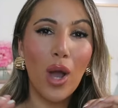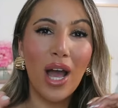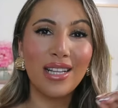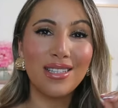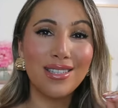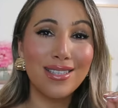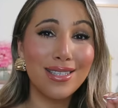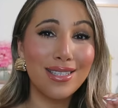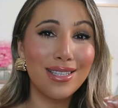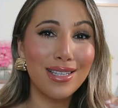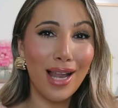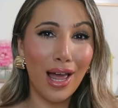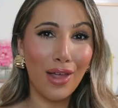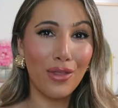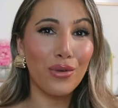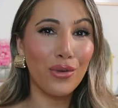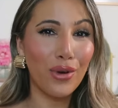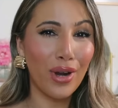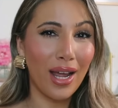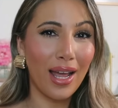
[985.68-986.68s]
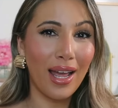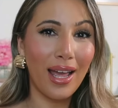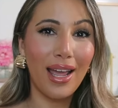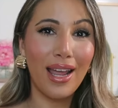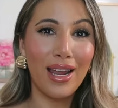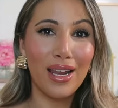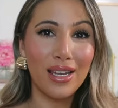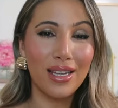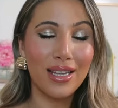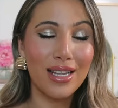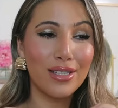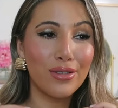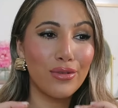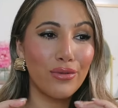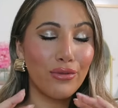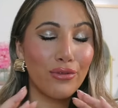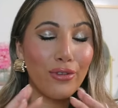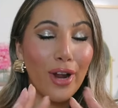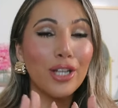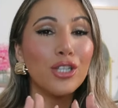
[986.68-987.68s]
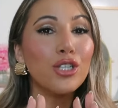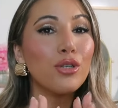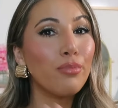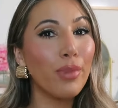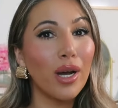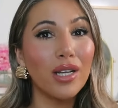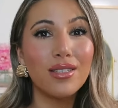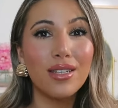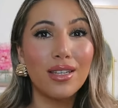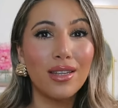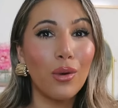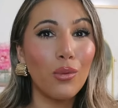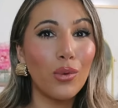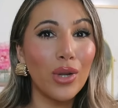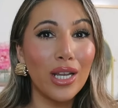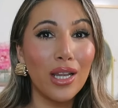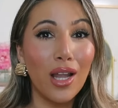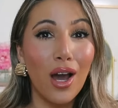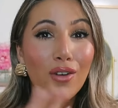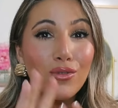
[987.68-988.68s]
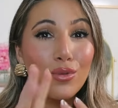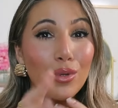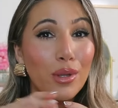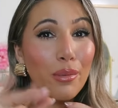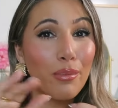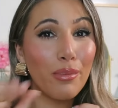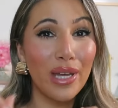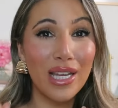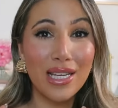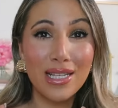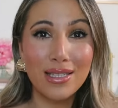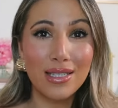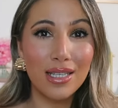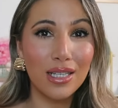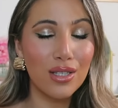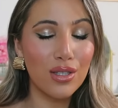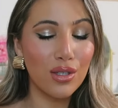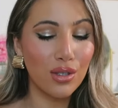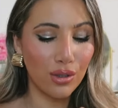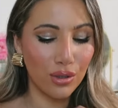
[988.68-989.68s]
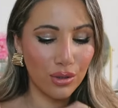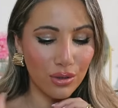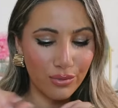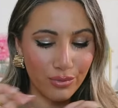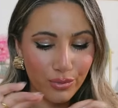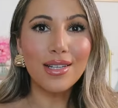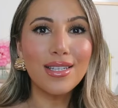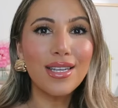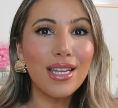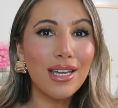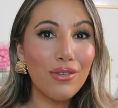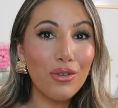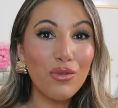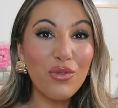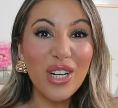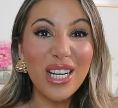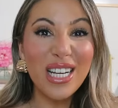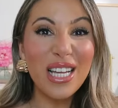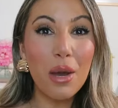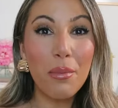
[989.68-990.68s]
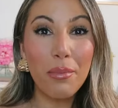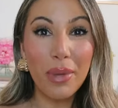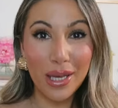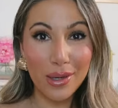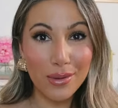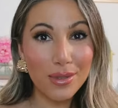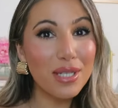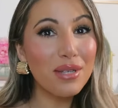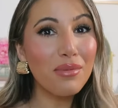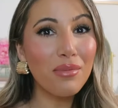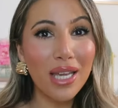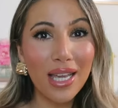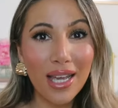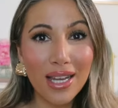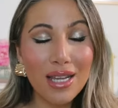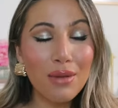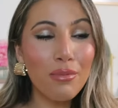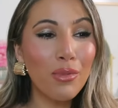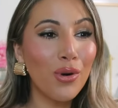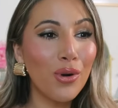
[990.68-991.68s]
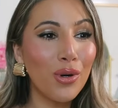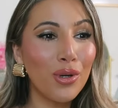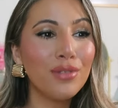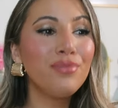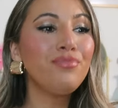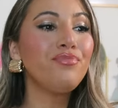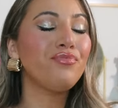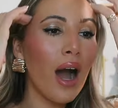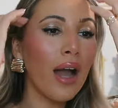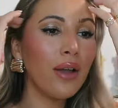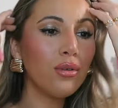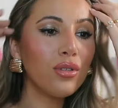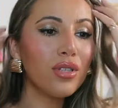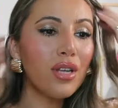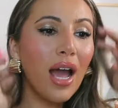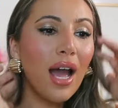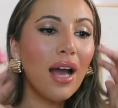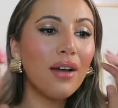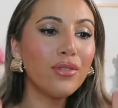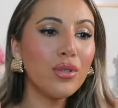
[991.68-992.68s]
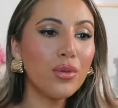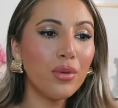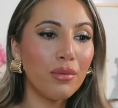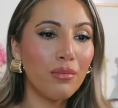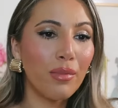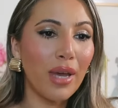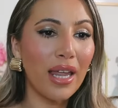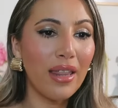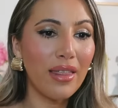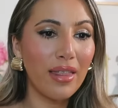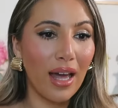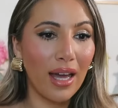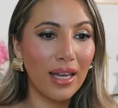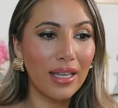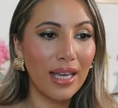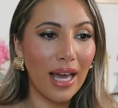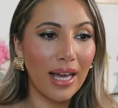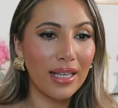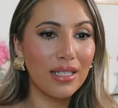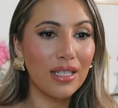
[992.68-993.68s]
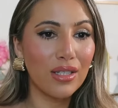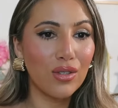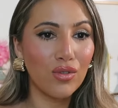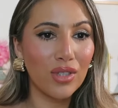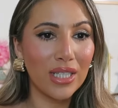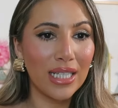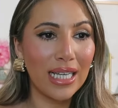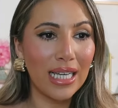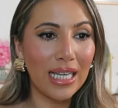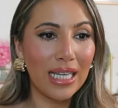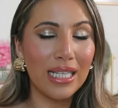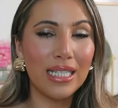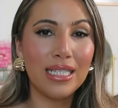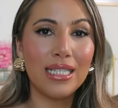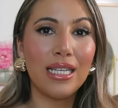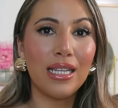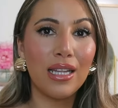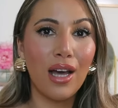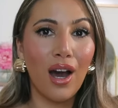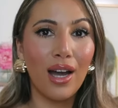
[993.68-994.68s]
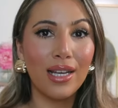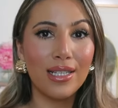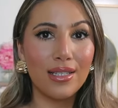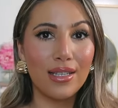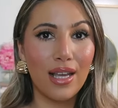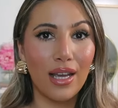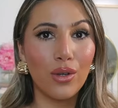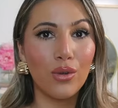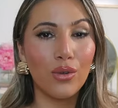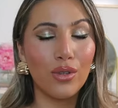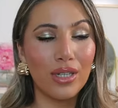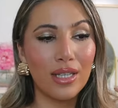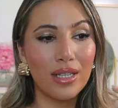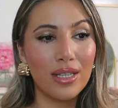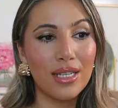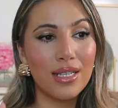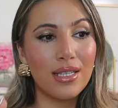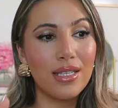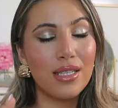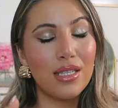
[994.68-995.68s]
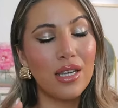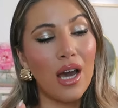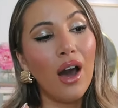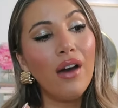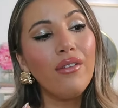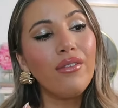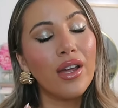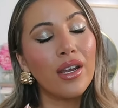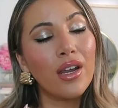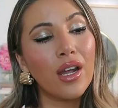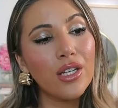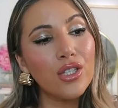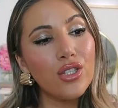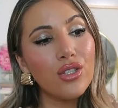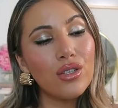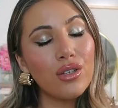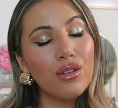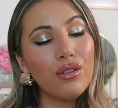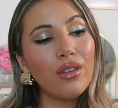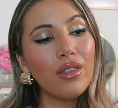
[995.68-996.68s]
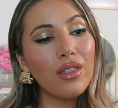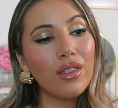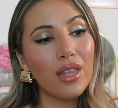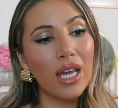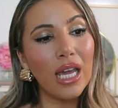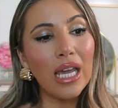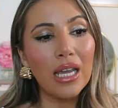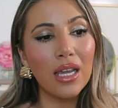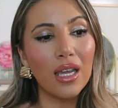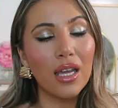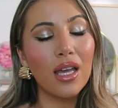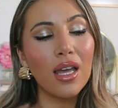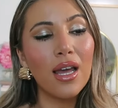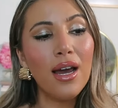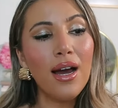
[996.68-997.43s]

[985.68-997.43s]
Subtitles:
and slather it in this French butter that we loved with a bit of sea salt. Doesn't even really appeal to me anymore. I also have to admit that, yes, it's really easy that I say all of this stuff. And I do think